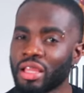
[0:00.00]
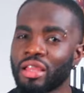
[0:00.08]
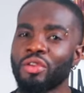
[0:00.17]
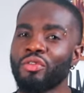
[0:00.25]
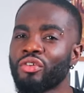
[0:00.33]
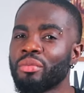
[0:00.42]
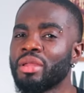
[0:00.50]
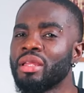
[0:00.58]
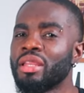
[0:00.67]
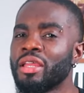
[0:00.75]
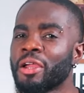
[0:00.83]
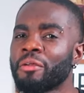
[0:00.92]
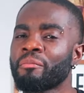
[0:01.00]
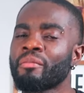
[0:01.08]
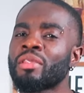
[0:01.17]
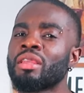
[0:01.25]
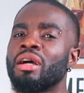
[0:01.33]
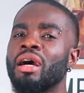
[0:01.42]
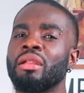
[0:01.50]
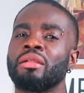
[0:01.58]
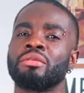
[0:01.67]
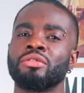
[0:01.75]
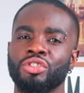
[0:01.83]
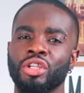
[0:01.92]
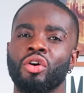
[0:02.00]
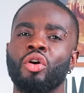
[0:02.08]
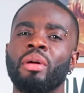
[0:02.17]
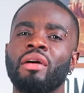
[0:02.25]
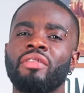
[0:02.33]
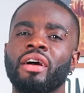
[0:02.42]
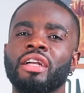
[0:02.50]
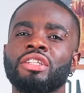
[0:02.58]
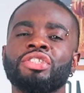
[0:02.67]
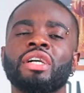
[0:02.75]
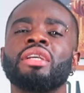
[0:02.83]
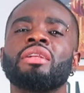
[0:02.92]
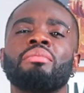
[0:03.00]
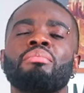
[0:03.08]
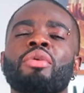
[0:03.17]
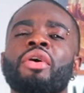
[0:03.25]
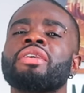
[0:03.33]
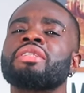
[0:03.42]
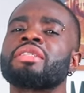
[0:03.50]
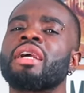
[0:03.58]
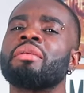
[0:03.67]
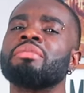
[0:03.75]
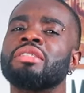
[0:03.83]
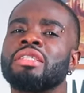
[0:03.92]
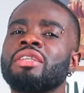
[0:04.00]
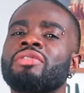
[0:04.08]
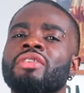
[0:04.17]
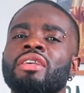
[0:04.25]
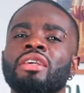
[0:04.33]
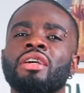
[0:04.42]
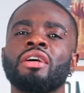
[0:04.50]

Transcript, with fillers: Thank you for being there. And check out my vlogging channel, Morris Time TV.